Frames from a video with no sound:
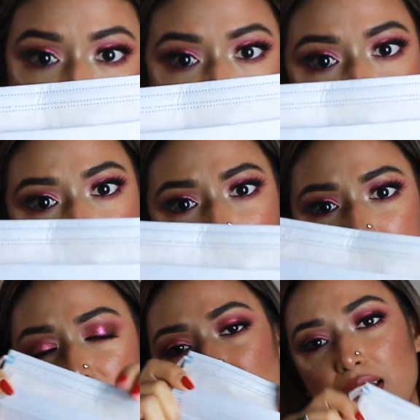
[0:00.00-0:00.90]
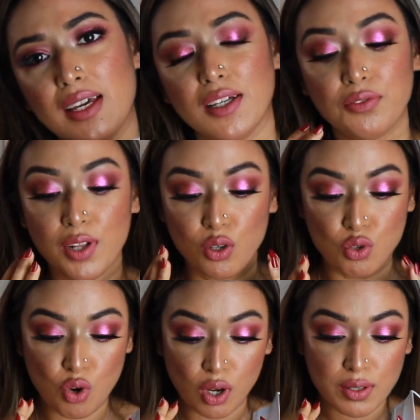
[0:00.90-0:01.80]
but it will
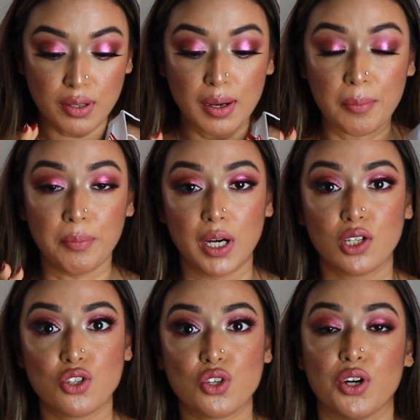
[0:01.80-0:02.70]
not budge,